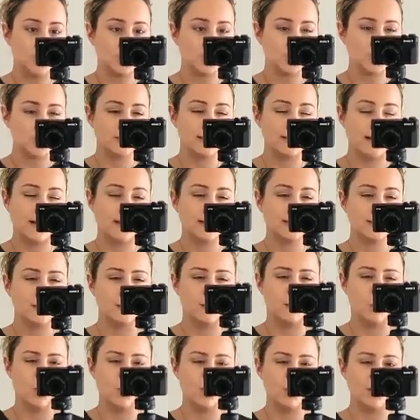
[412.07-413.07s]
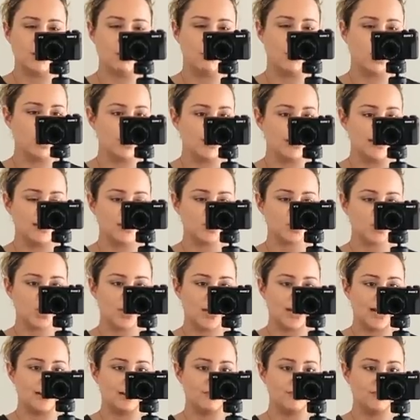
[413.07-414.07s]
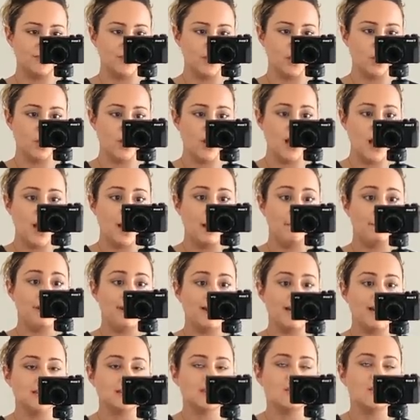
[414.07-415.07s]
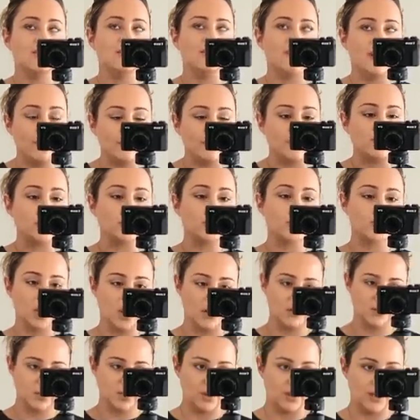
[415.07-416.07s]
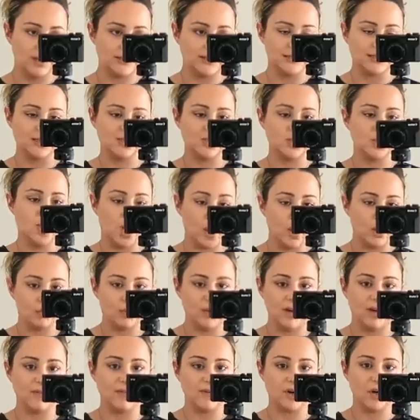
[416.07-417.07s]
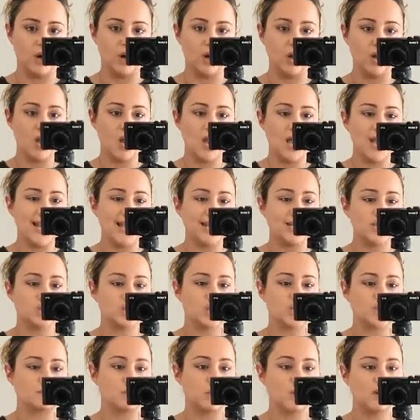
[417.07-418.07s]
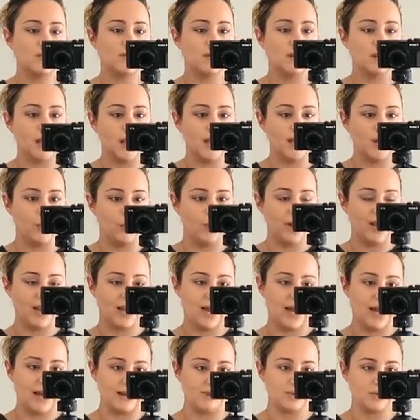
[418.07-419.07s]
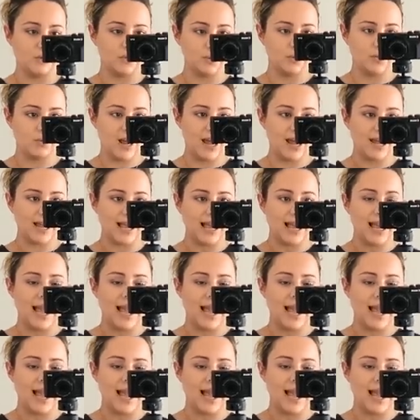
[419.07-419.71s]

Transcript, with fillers: It's just like a typical like polyester kind of feel, but it's very soft, you guys. It is not rough at all. It's just more of a lightweight kind of crew neck.